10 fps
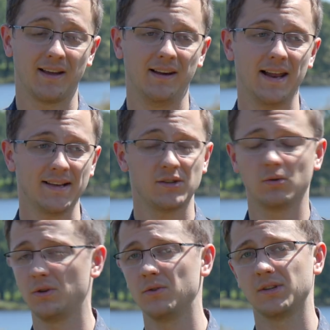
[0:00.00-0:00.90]
unless
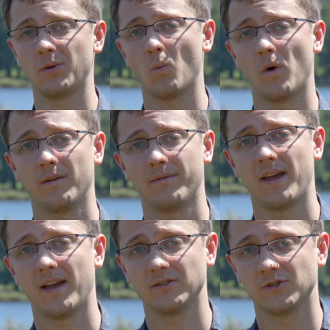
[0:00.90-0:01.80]
you're using one of
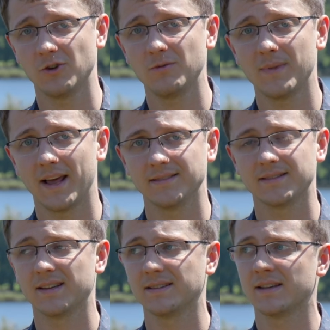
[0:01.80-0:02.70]
their zoom
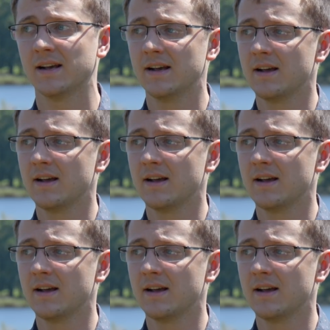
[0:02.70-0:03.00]
lenses.